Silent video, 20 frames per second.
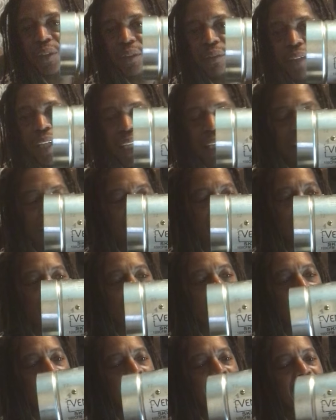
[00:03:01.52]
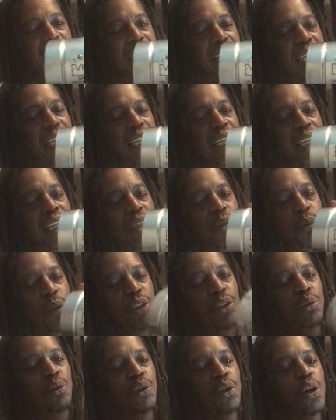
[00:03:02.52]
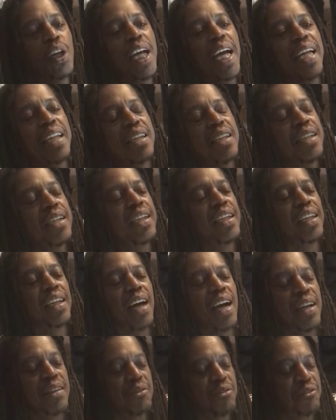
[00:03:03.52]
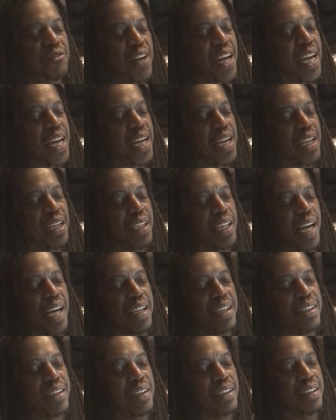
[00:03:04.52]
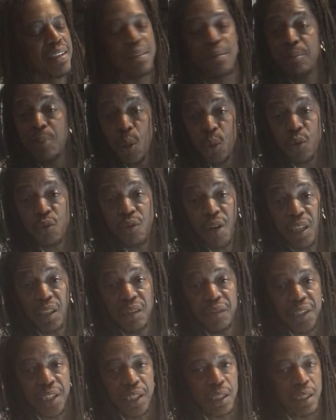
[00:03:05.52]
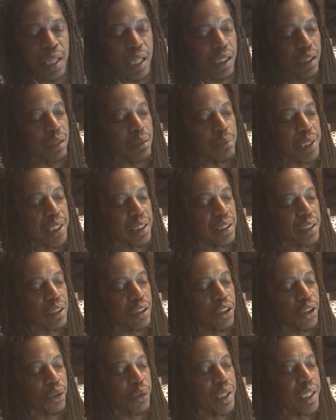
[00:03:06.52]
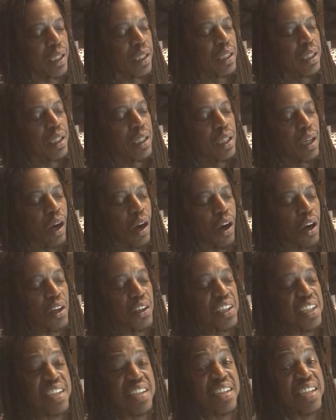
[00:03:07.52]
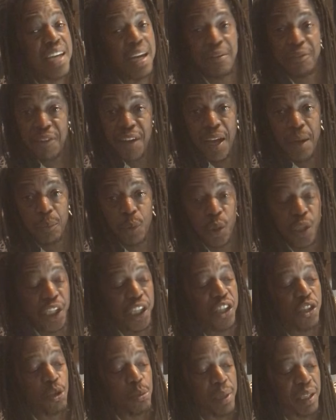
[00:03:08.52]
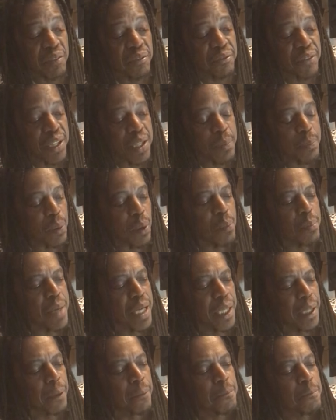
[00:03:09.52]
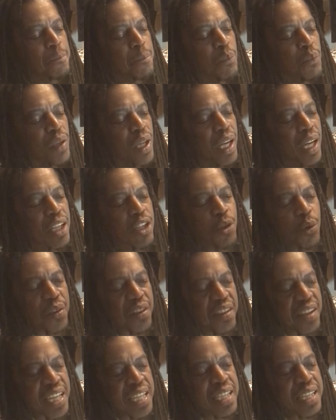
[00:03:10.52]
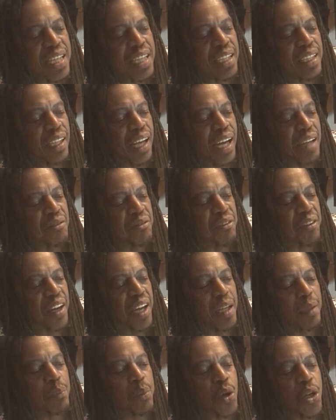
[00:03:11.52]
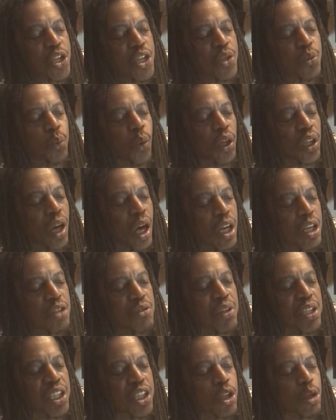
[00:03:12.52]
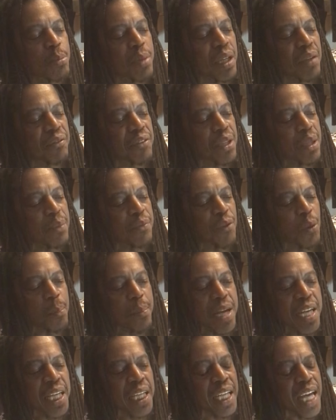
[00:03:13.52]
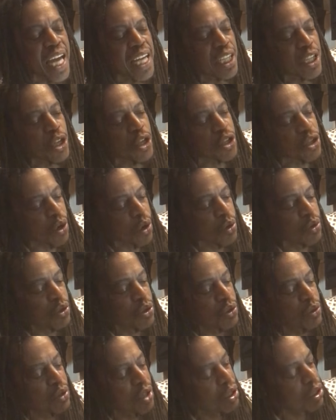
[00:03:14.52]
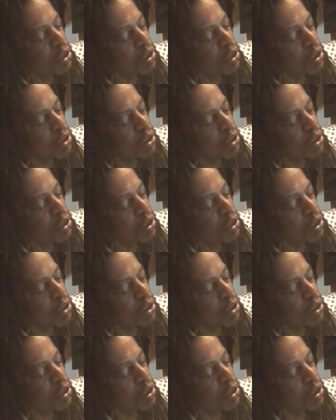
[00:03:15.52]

right? And when you look at the inline fan, that the most relevant elements to it are the CFM, or the cubic feet per minute. And so this inline fan pushes 100 cubic feet per minute, and it shows you the